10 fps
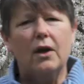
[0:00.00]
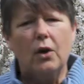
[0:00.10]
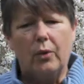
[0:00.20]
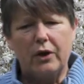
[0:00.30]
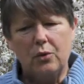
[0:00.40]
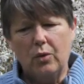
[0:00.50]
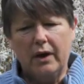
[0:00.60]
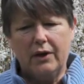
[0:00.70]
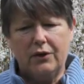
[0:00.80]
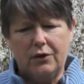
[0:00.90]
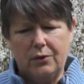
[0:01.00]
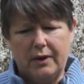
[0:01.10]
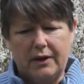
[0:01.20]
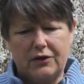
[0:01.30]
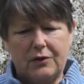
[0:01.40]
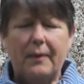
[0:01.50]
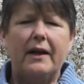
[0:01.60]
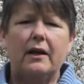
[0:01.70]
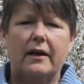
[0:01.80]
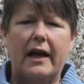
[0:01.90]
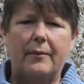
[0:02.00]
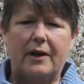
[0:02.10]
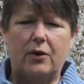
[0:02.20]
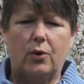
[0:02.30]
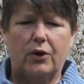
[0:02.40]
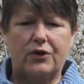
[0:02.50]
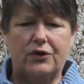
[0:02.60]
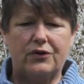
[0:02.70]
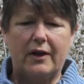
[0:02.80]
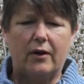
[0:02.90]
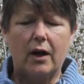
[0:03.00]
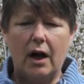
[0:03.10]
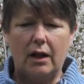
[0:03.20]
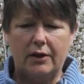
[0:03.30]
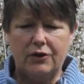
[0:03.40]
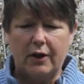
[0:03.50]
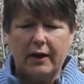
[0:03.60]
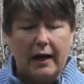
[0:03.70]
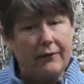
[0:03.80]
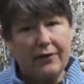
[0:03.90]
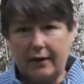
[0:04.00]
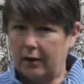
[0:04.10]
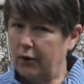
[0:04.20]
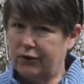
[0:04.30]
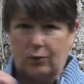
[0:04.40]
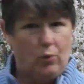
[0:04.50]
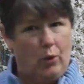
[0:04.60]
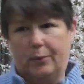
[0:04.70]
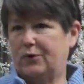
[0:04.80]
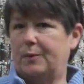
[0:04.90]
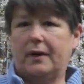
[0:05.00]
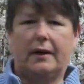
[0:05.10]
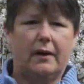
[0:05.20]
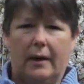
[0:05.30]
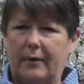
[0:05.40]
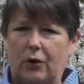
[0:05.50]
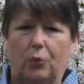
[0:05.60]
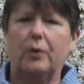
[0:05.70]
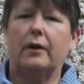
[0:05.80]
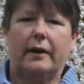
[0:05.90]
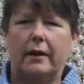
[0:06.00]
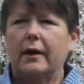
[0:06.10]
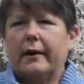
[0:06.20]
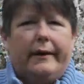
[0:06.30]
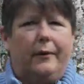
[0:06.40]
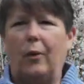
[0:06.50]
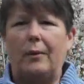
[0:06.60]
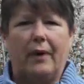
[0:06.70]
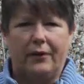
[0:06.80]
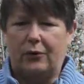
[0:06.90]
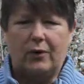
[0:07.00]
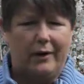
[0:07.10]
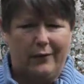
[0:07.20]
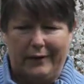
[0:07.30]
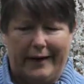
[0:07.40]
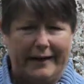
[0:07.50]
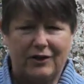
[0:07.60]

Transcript: what you want to do is, depending on how many courses, now in college, everything goes at warp speed. I mean, you really, 1 month you cover 9